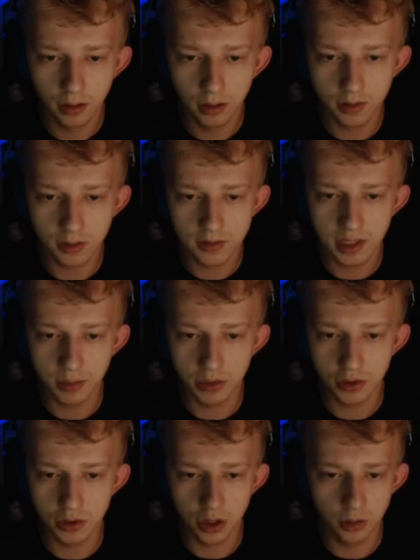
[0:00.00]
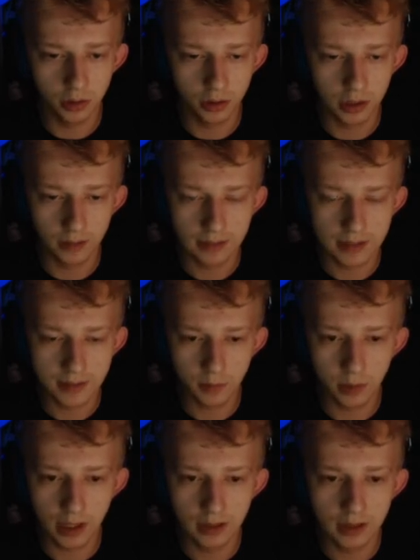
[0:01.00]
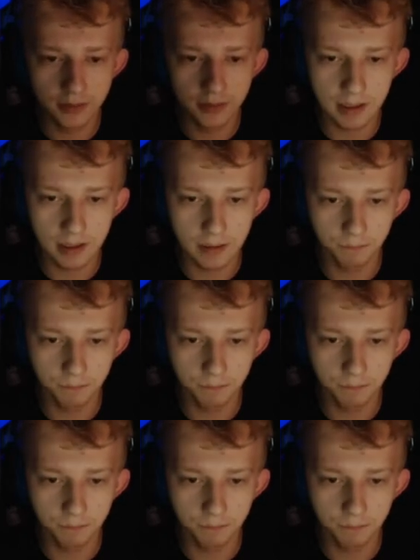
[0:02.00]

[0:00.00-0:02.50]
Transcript: A stamina charm. Okay, that's why I left it there.